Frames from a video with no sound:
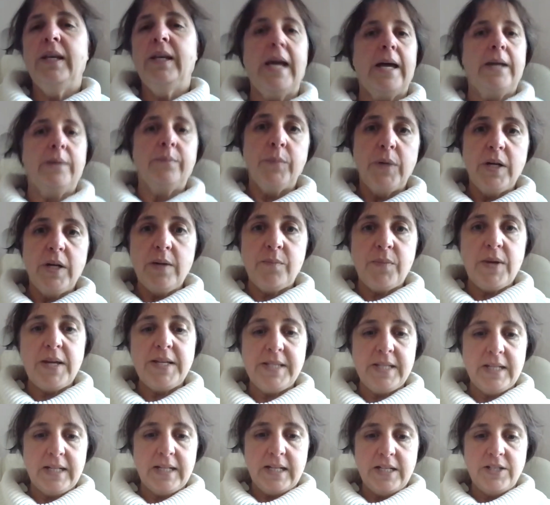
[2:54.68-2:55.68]
yeah, it
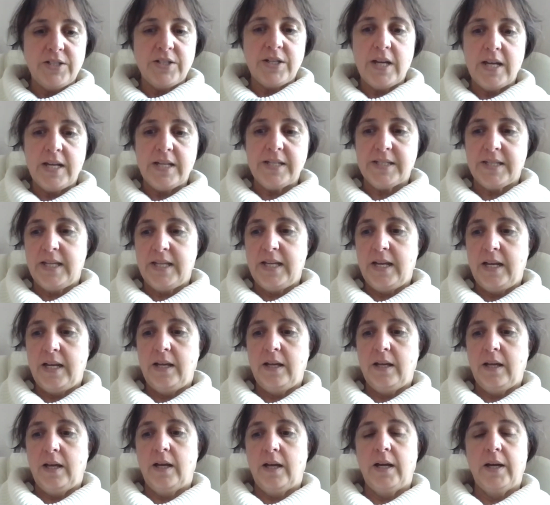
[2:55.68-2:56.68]
basically shares
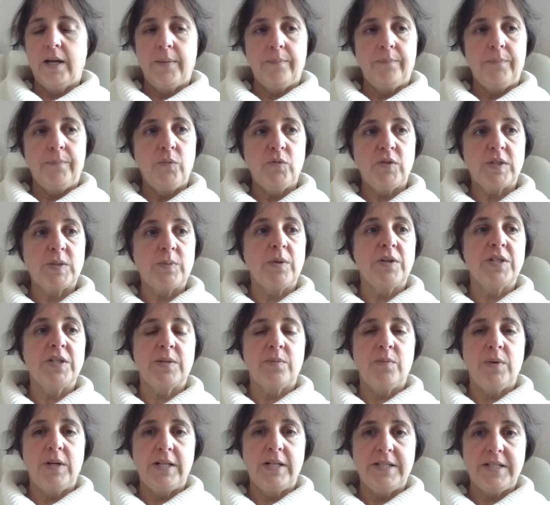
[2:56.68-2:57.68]
the
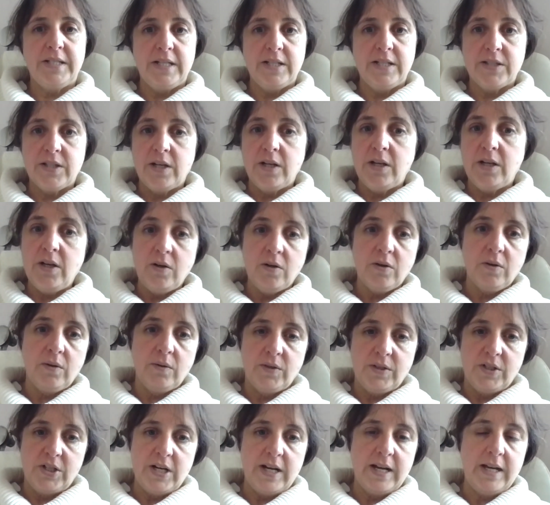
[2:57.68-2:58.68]
responsibility. So you
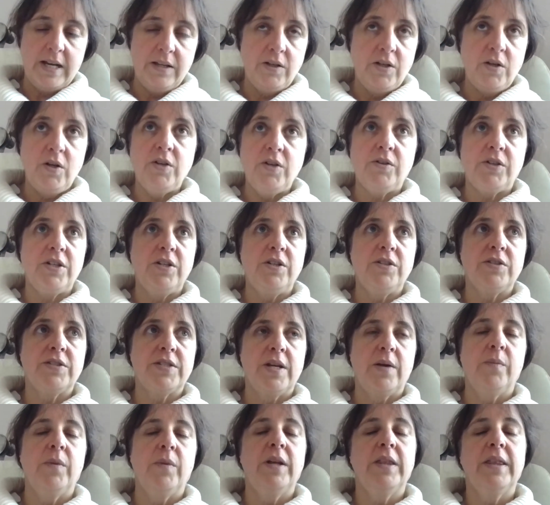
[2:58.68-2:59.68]
do
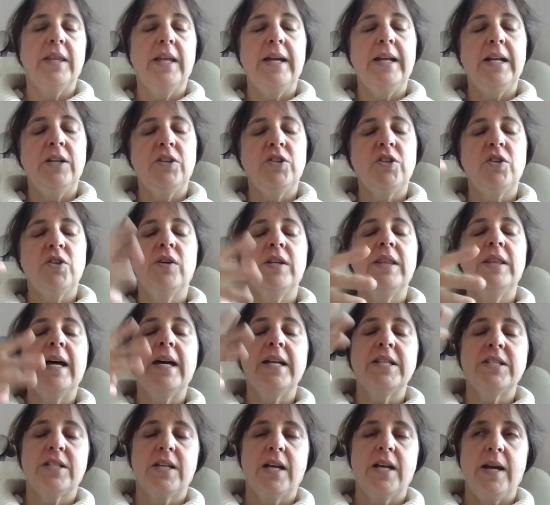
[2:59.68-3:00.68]
some, and then during
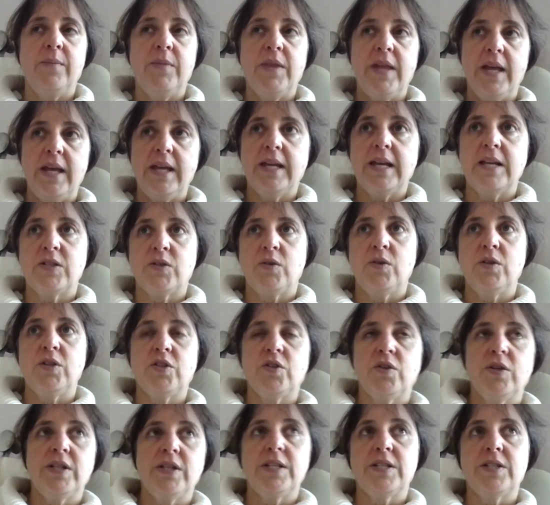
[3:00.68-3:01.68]
that time they get to
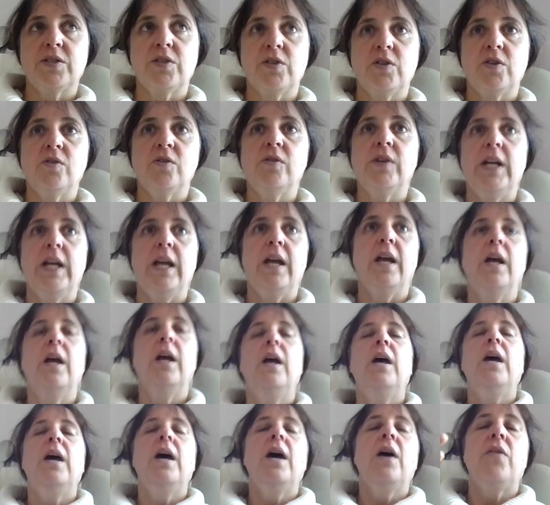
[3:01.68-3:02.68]
enjoy the story.
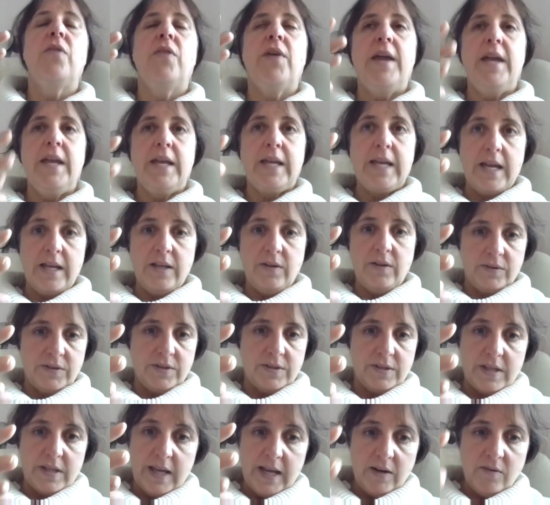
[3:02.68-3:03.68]
They
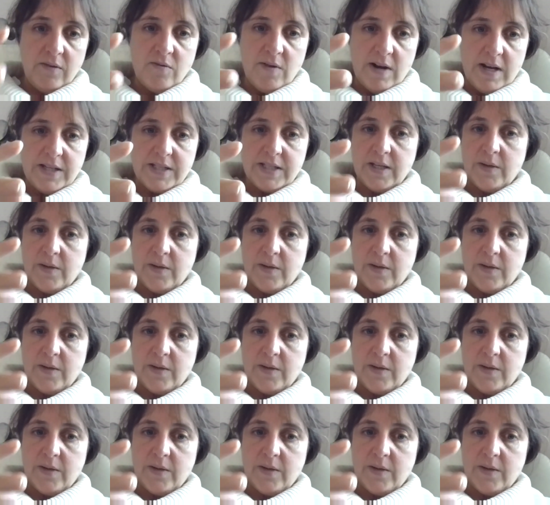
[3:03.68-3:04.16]
read